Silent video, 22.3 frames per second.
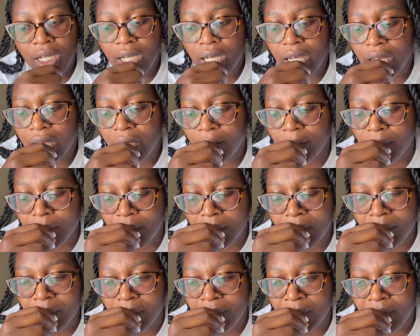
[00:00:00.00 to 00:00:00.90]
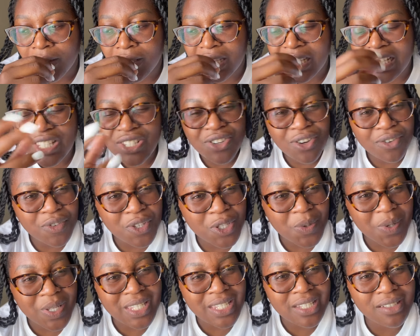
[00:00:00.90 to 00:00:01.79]
The service
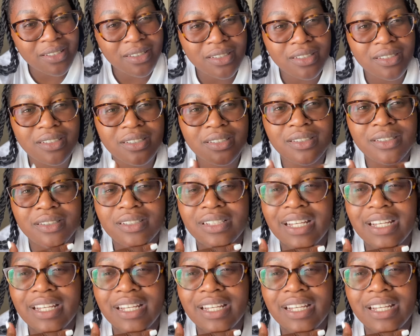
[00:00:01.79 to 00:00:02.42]
was good.